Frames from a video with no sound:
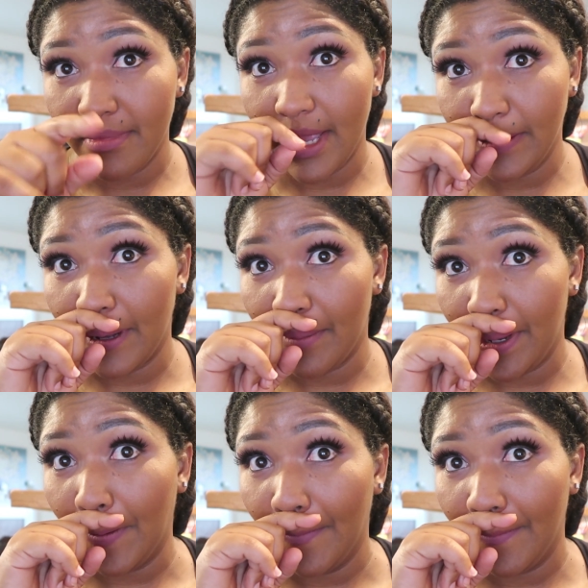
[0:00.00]
That's what I'm
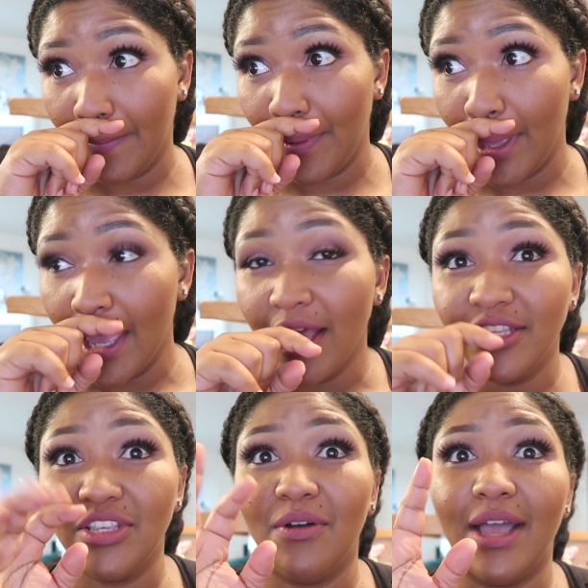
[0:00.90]
gonna do.
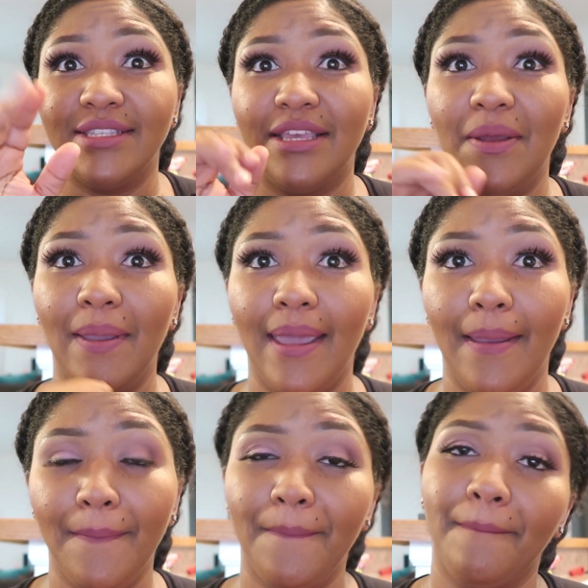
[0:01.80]
So I said, okay,